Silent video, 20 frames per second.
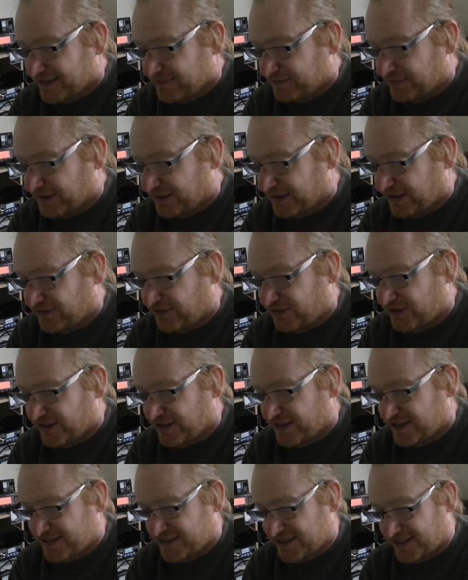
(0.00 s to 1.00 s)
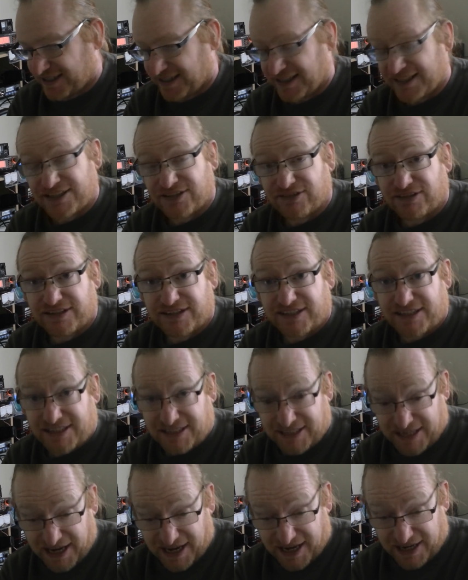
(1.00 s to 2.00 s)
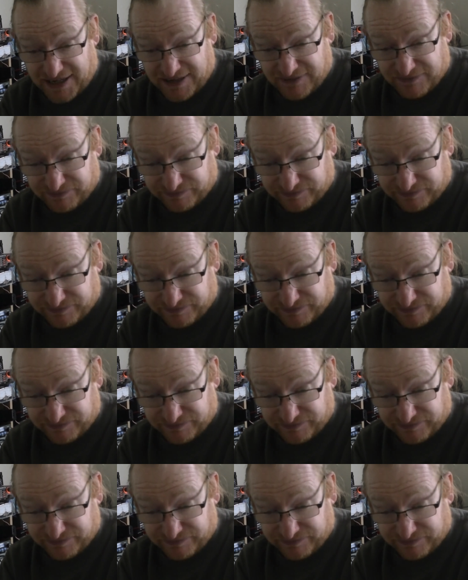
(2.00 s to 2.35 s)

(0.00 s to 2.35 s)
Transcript: But if you're listening later on in the day,